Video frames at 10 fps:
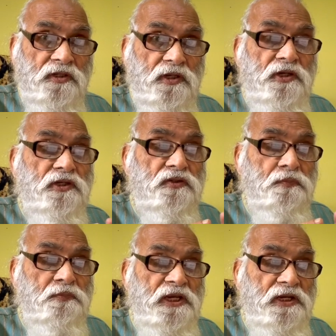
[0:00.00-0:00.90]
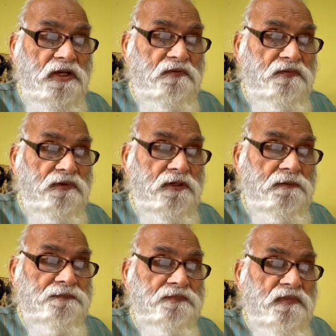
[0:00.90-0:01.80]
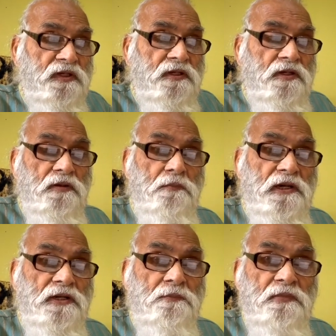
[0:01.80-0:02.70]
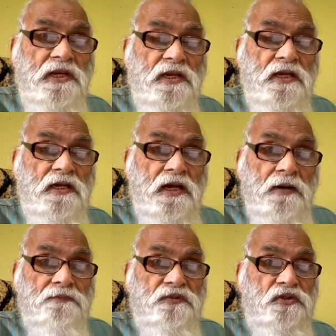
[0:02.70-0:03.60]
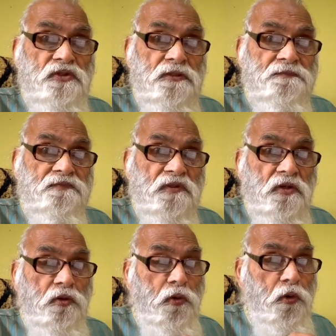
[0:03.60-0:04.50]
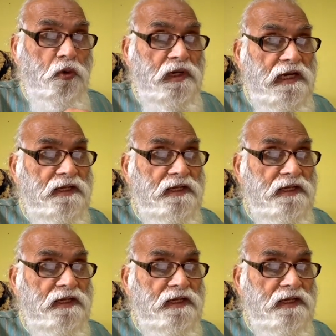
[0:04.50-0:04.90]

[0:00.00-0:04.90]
it is meaningful, but the meaning comes only